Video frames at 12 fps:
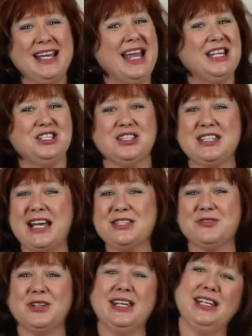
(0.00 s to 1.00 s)
and just ask
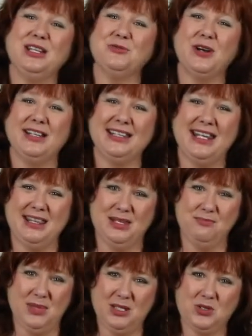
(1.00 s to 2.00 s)
for anyone in the
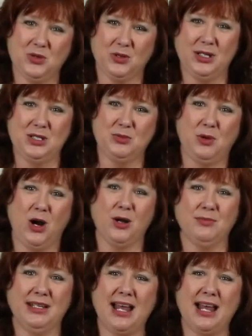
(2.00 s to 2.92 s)
mentoring department.